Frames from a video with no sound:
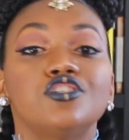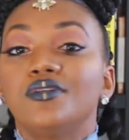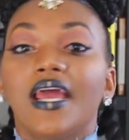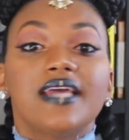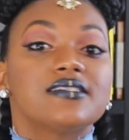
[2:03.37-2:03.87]

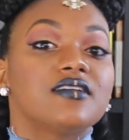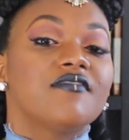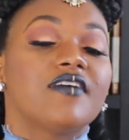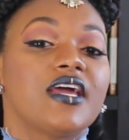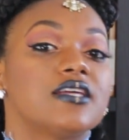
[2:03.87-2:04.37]
two days in
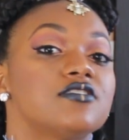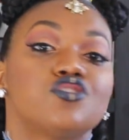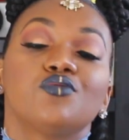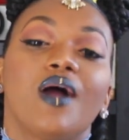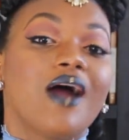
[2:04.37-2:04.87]

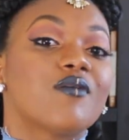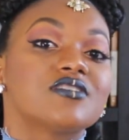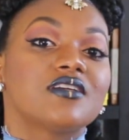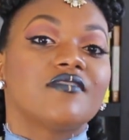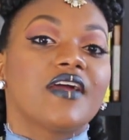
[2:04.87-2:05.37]
advance, two
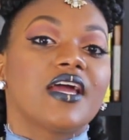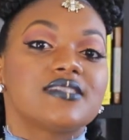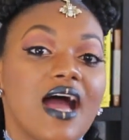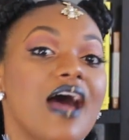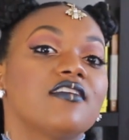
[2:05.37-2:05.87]
hours in
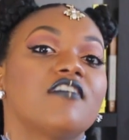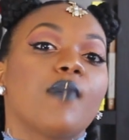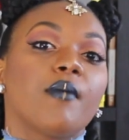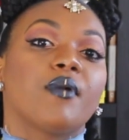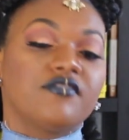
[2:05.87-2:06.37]
advance. I love
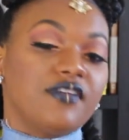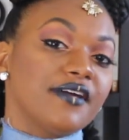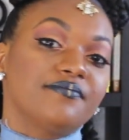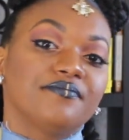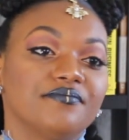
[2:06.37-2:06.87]
my
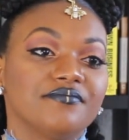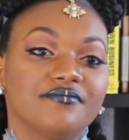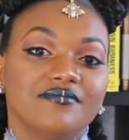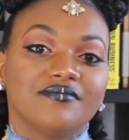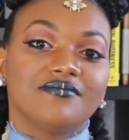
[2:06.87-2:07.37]
birthday.
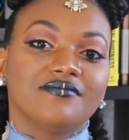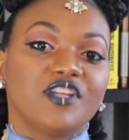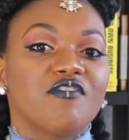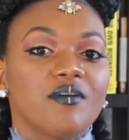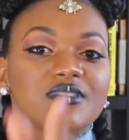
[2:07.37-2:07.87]
Wow.
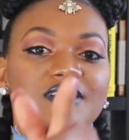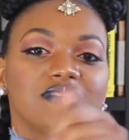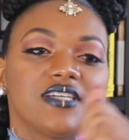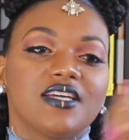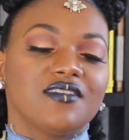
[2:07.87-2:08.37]
November
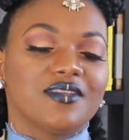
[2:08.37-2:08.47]
17th.